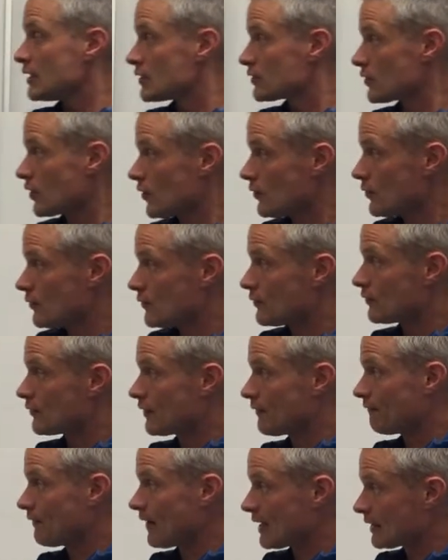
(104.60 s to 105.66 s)
So
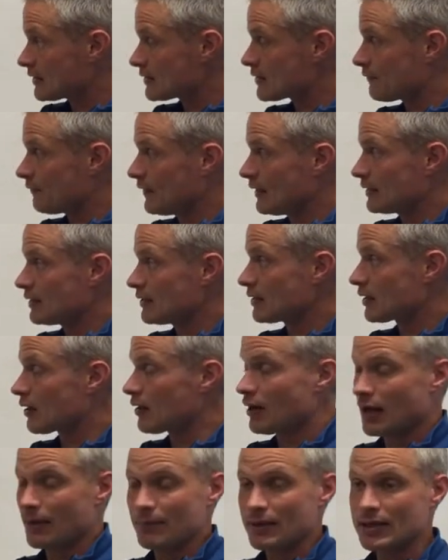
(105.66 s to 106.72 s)
the factors affecting the
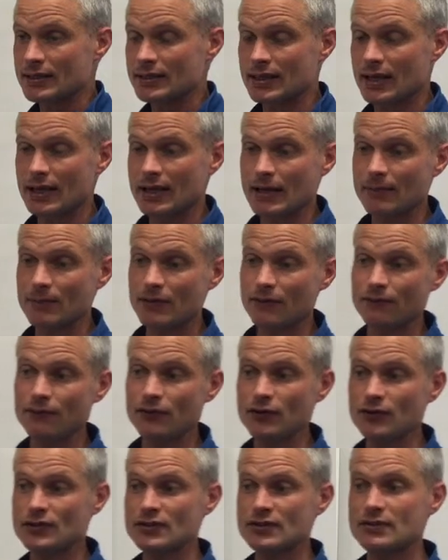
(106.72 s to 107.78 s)
climate, the
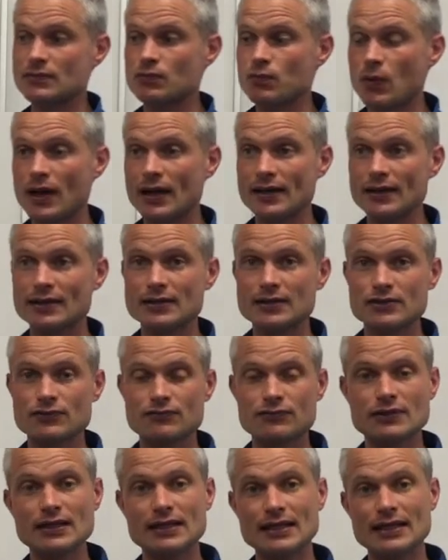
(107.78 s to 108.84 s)
first one is
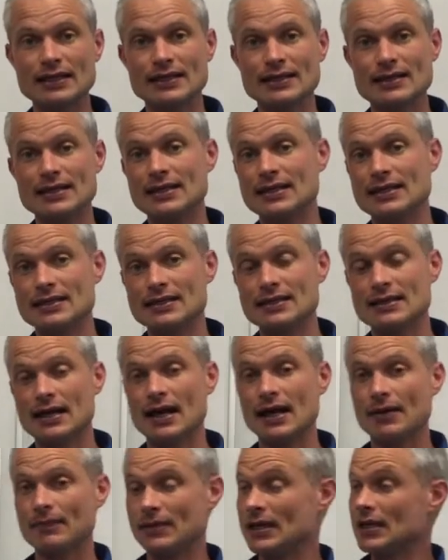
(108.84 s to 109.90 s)
really the
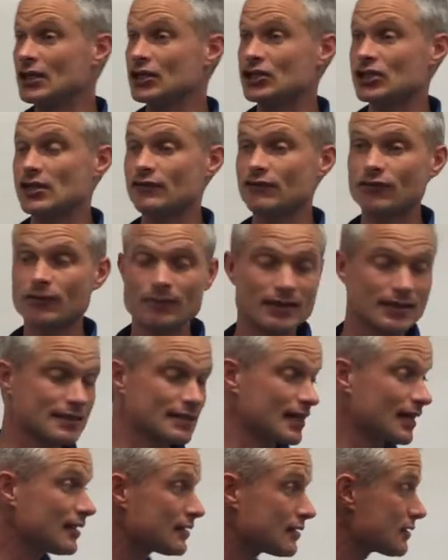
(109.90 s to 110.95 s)
energy from the
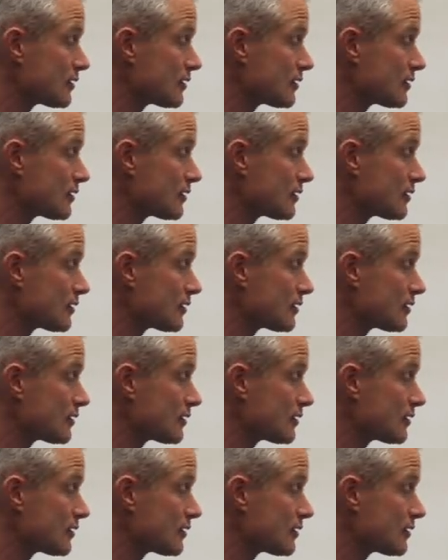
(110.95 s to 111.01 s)
sun.